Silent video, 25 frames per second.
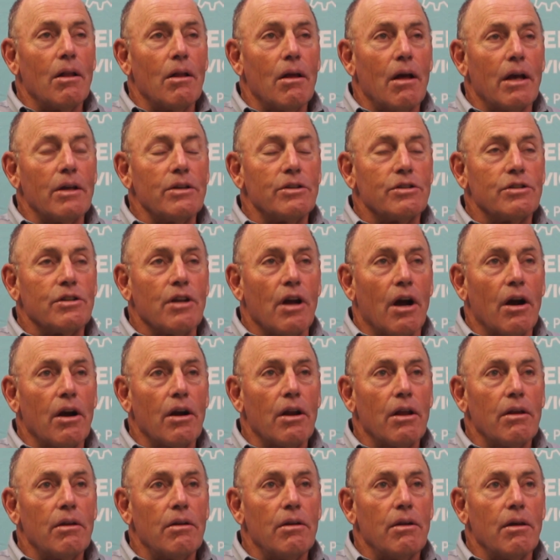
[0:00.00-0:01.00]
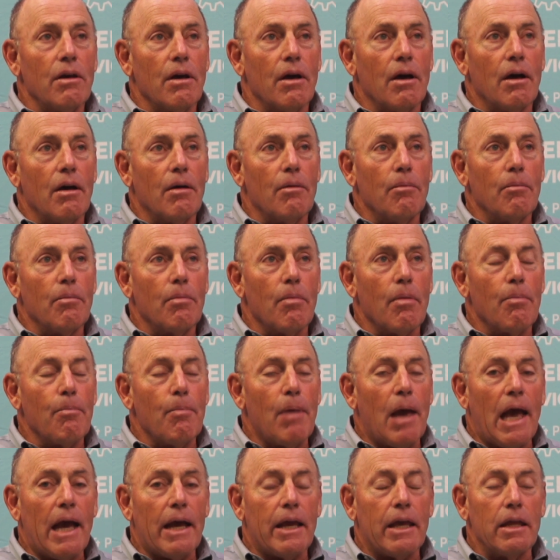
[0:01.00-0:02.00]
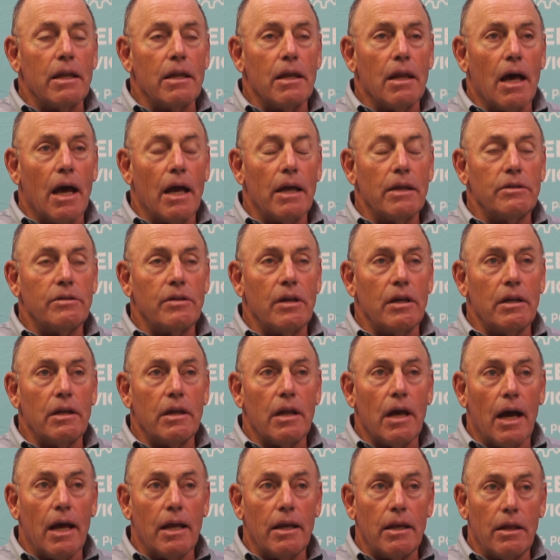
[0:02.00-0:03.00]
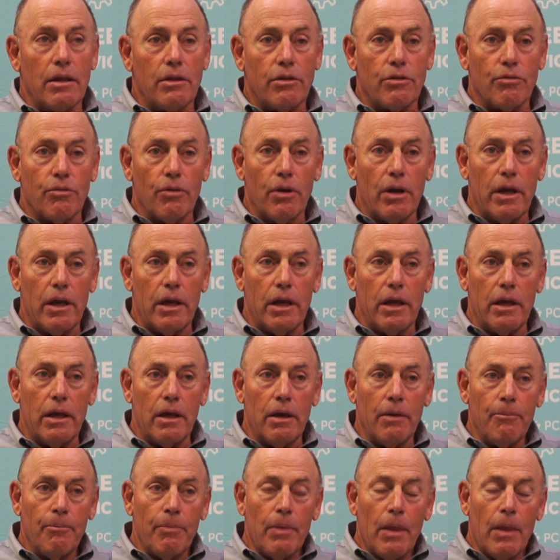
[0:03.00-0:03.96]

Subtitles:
I started back in 1993.